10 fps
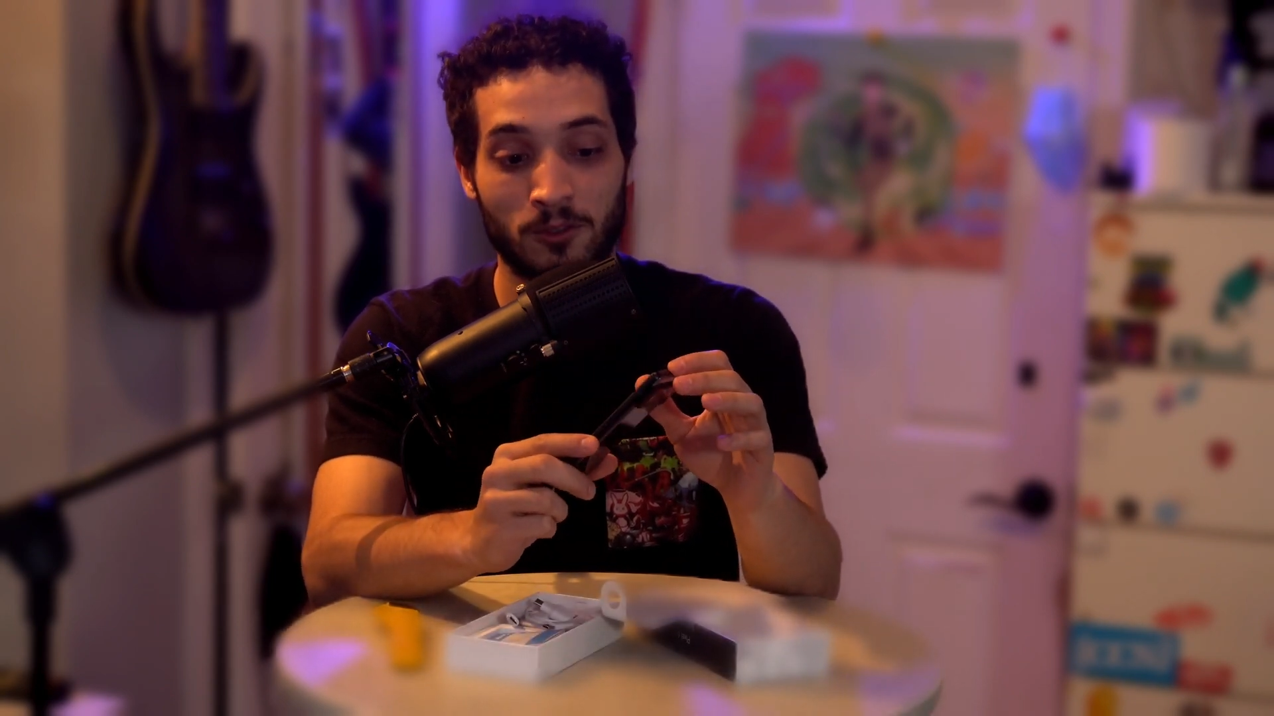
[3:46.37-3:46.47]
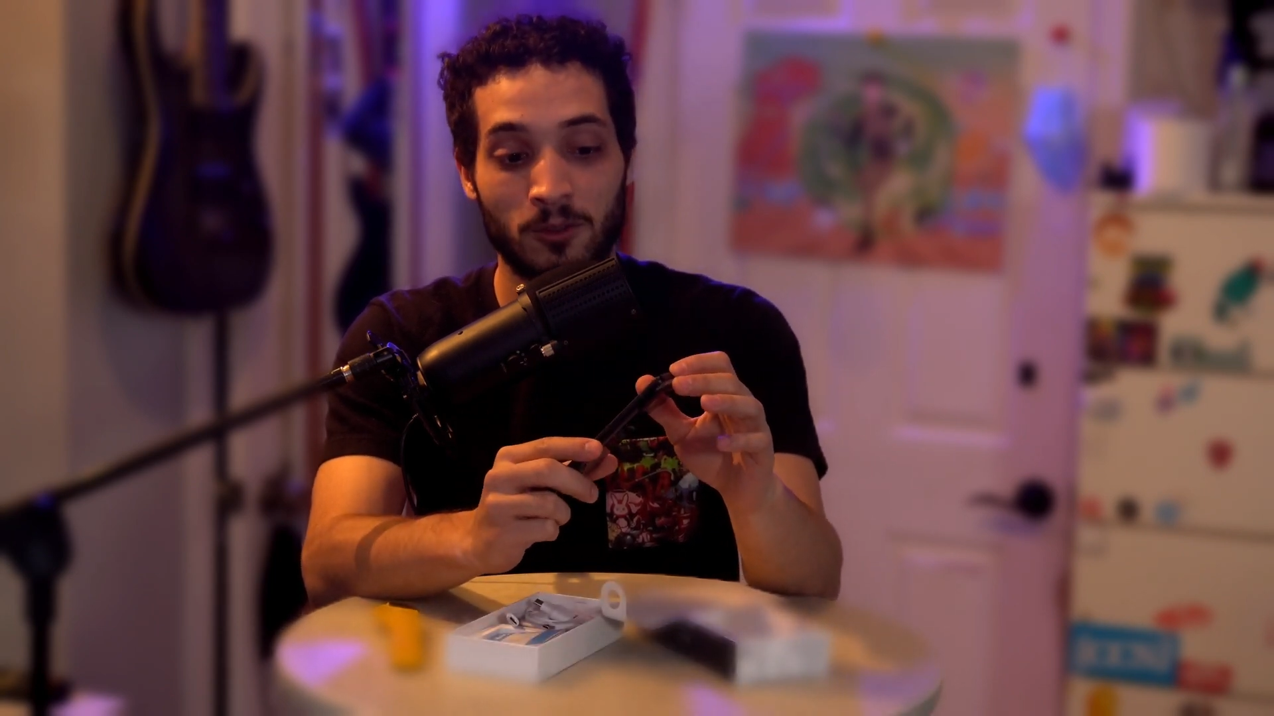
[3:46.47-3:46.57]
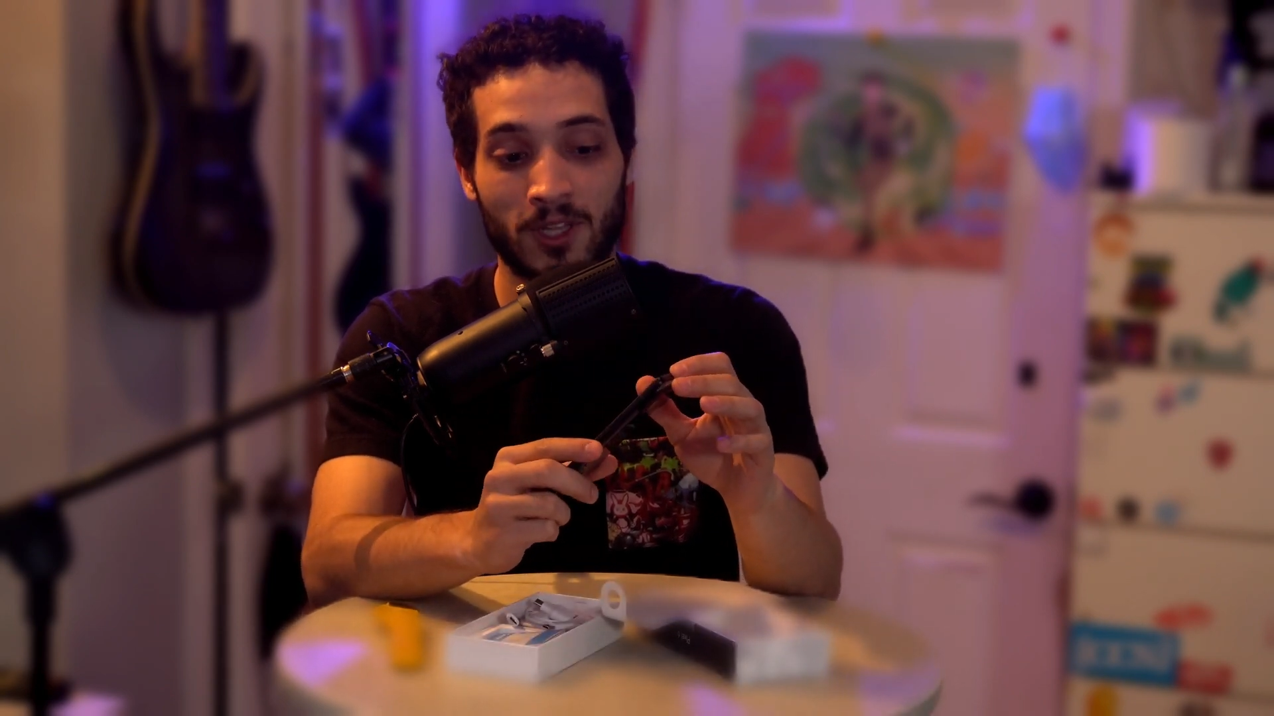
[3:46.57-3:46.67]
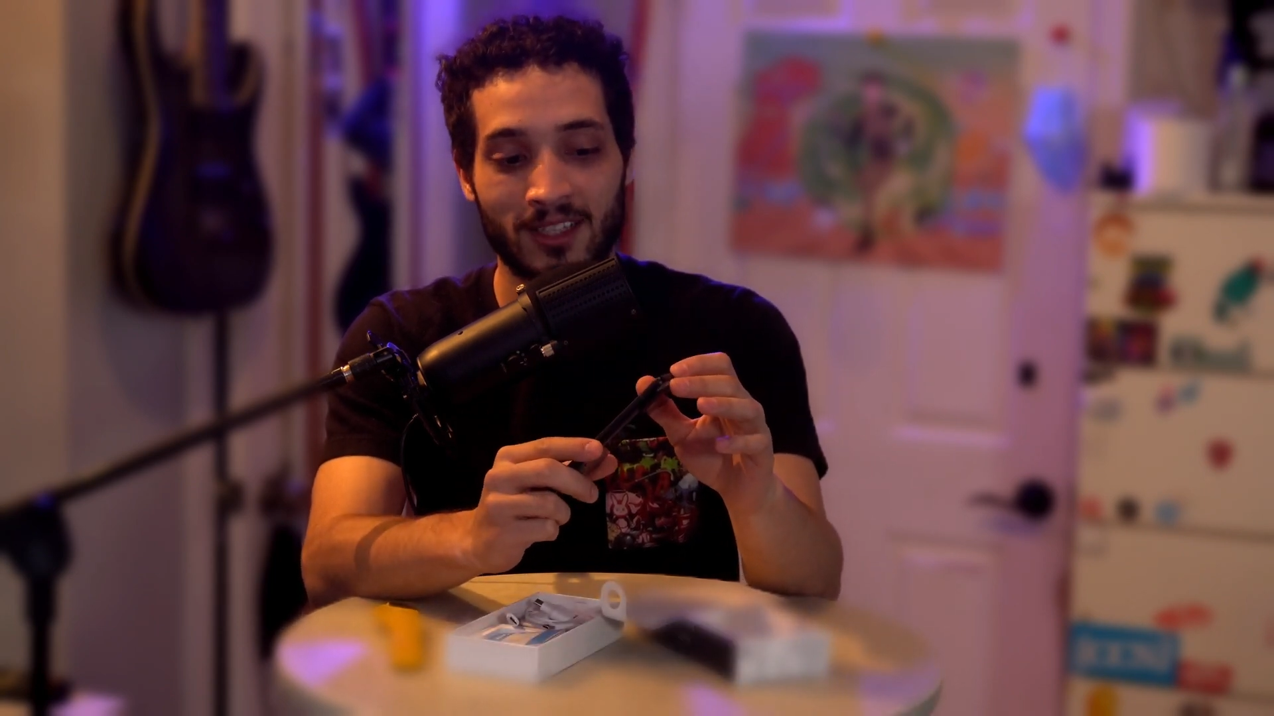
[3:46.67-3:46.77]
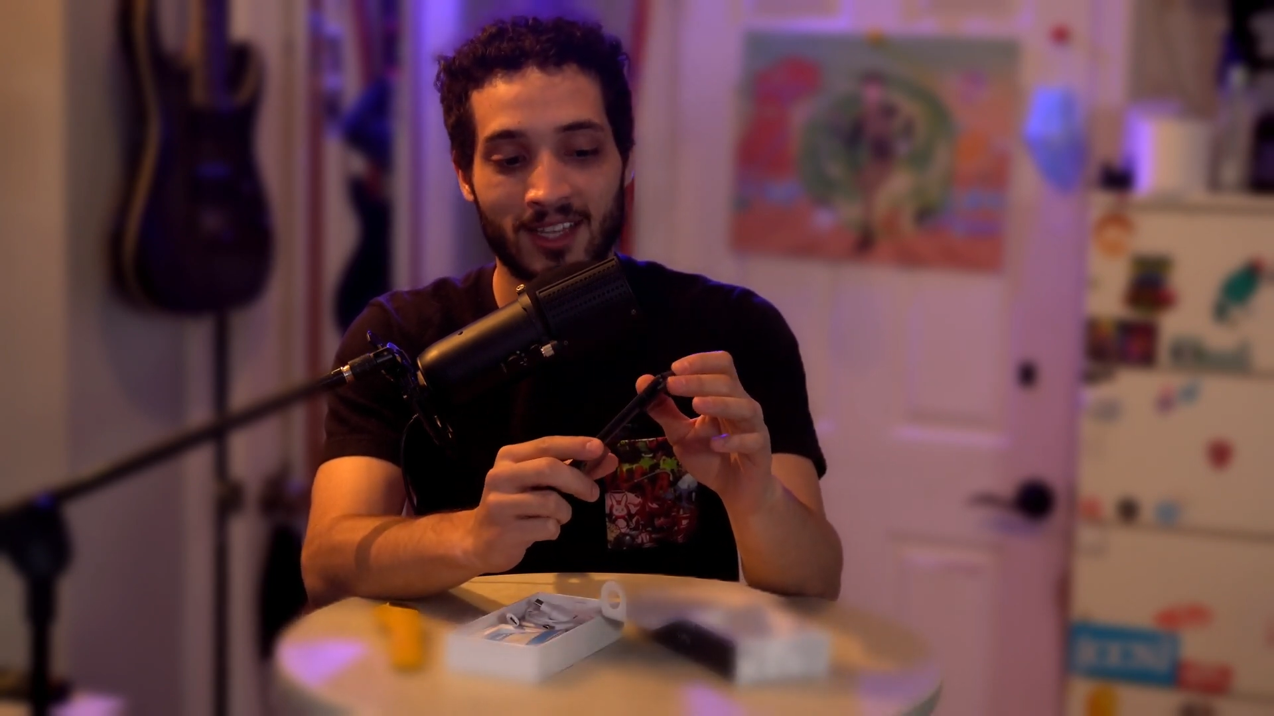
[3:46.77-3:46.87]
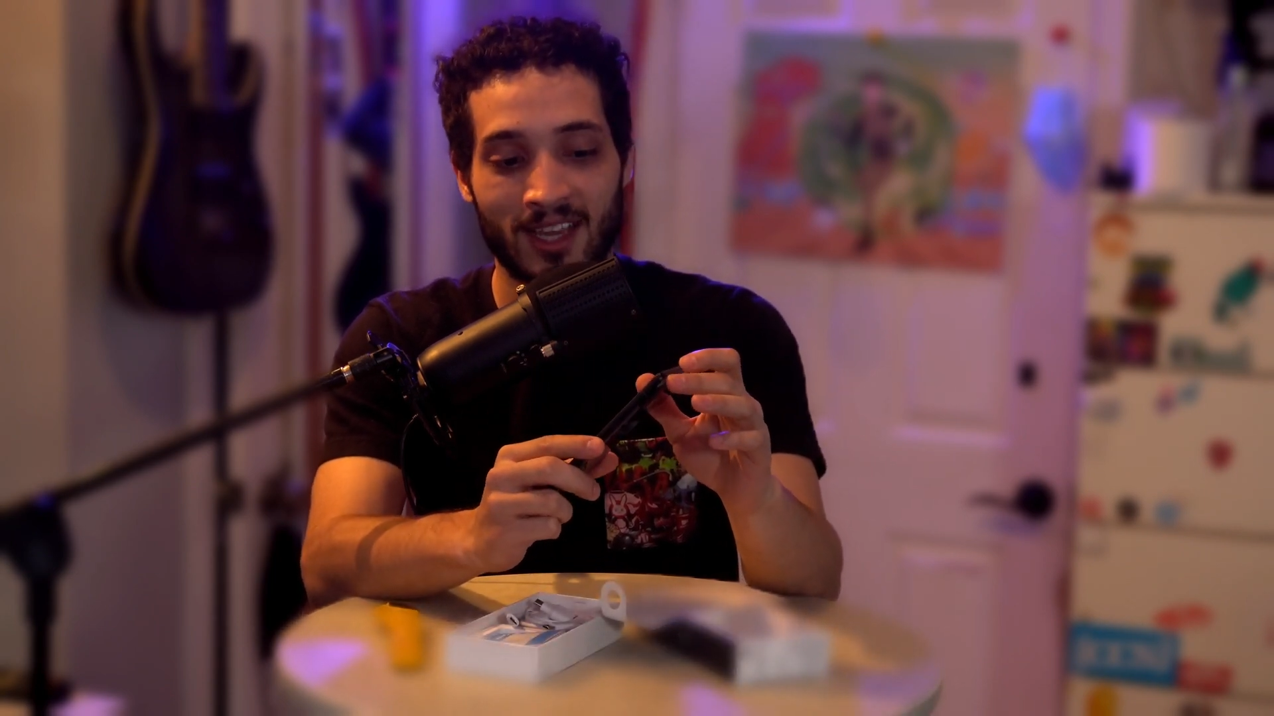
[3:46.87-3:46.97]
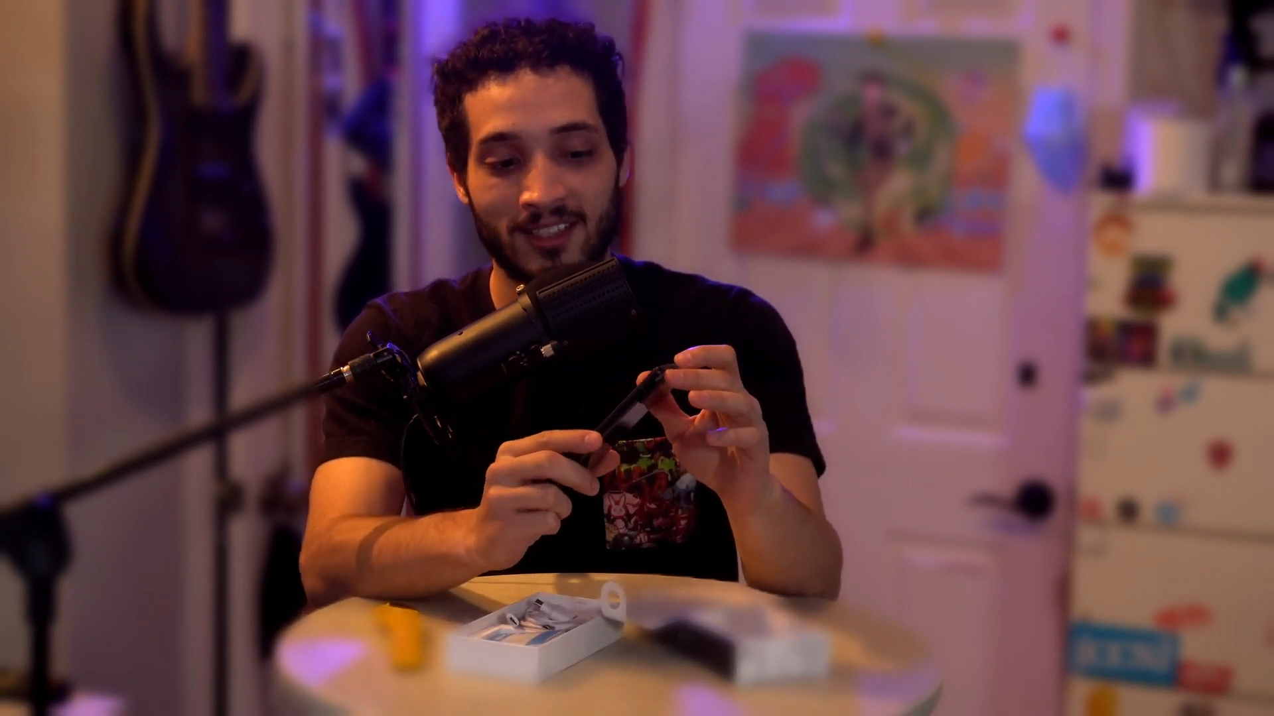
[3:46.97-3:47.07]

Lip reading: do like that,